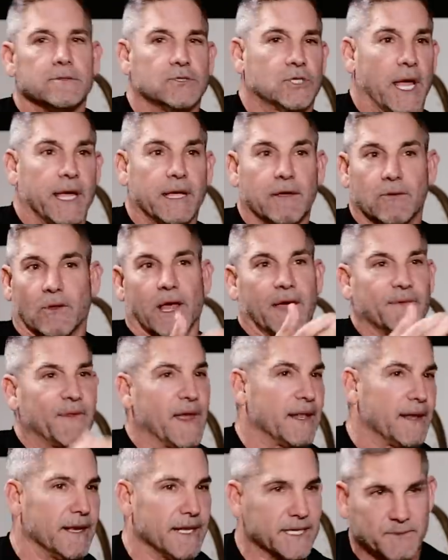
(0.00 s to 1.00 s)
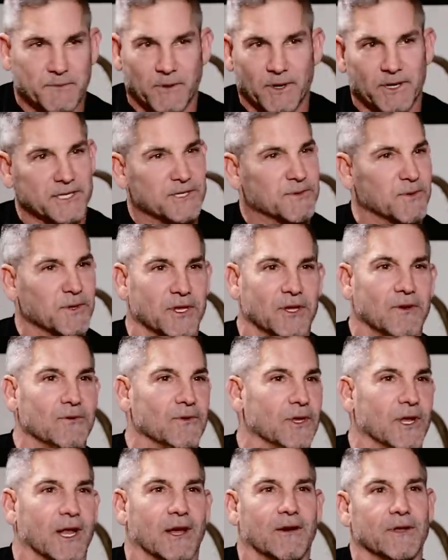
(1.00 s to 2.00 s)
Jake will have that experience with
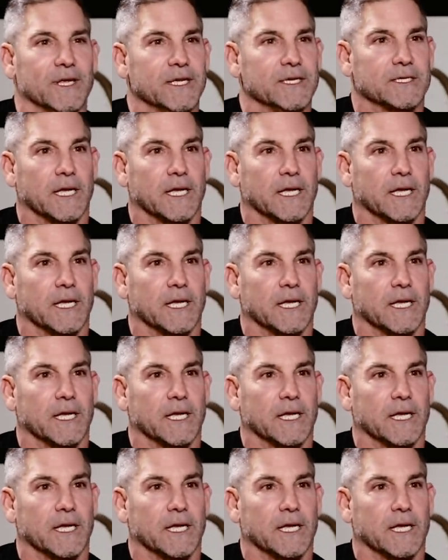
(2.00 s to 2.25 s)
you. You know, yeah.